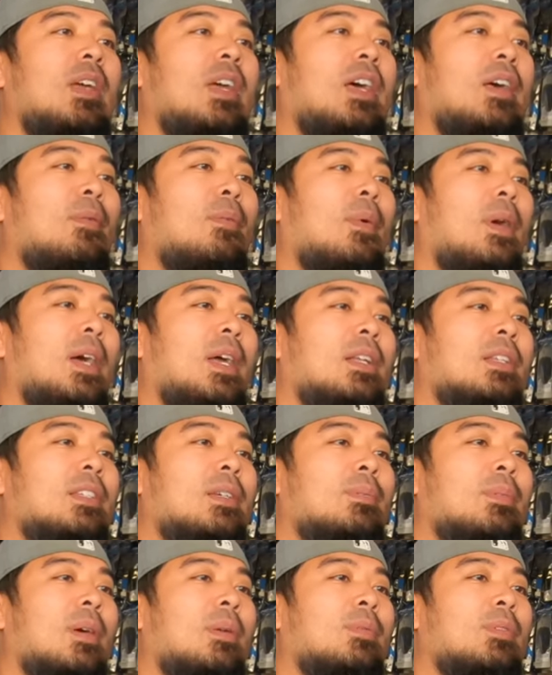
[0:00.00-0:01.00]
And wait,
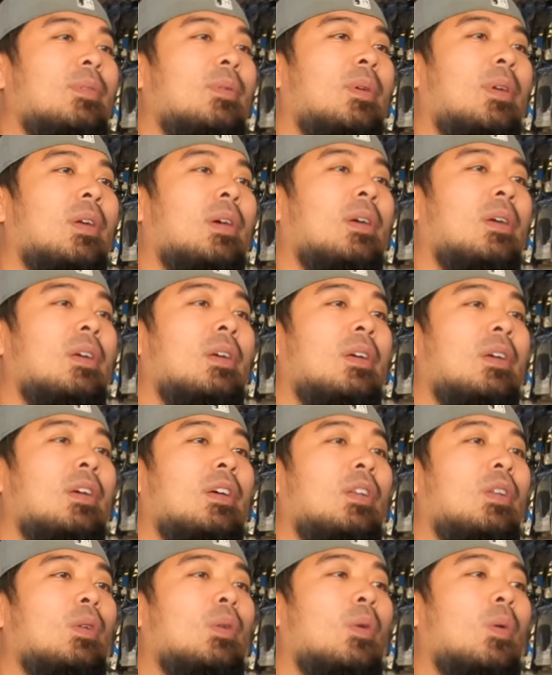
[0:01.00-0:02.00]
sometimes you want to
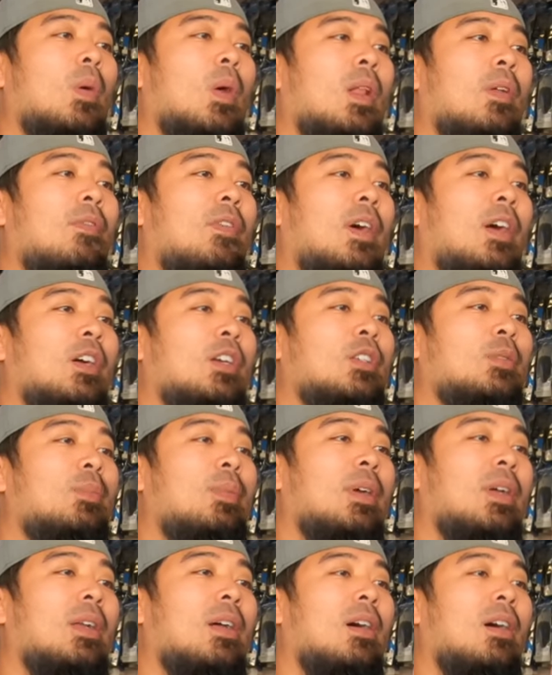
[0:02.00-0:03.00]
do a qualifier
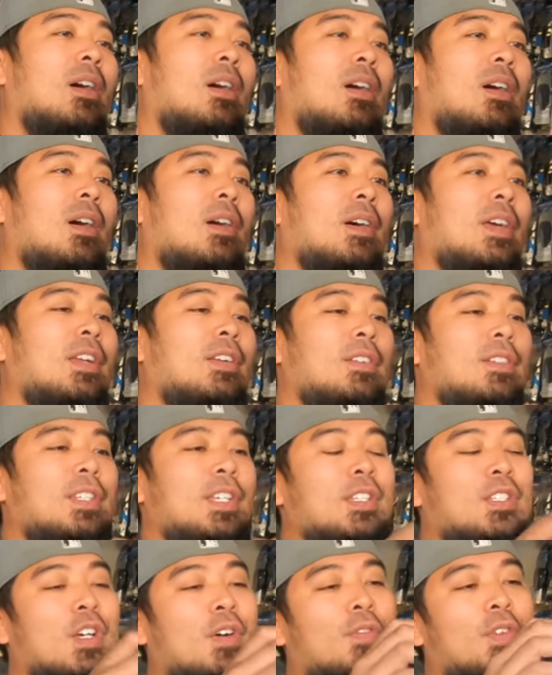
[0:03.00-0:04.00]
sprint. Oh,
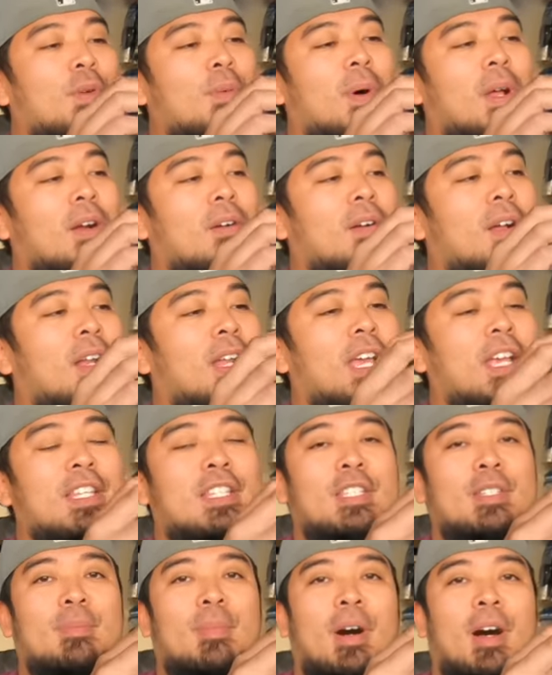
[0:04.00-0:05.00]
interesting. So if you want to run a
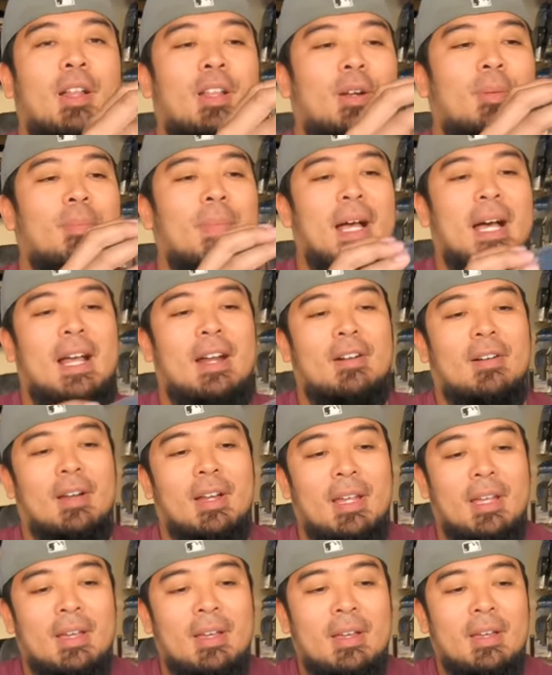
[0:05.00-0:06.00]
smaller
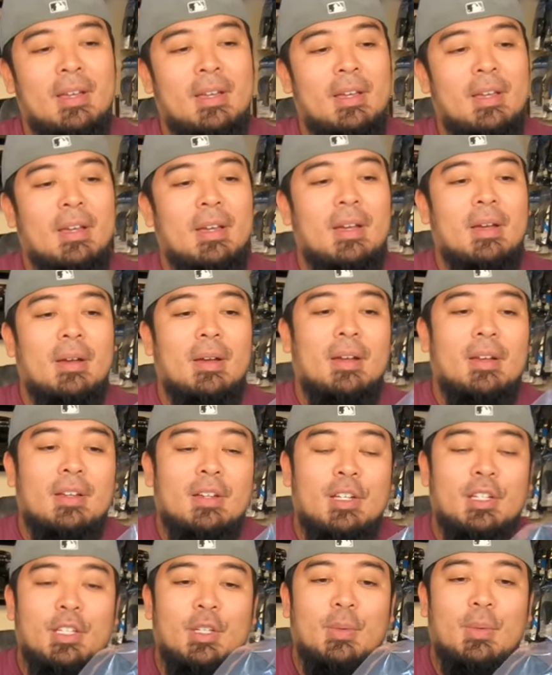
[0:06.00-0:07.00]
battery,
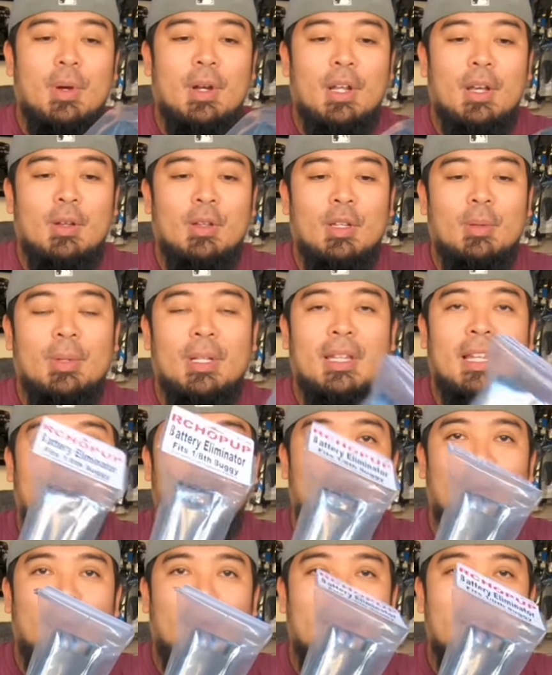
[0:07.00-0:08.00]
because you want to go a little bit
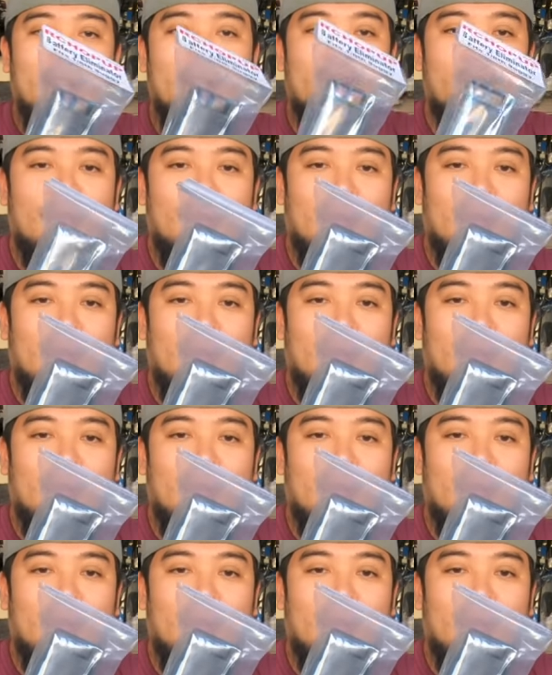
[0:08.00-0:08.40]
lighter weight, you can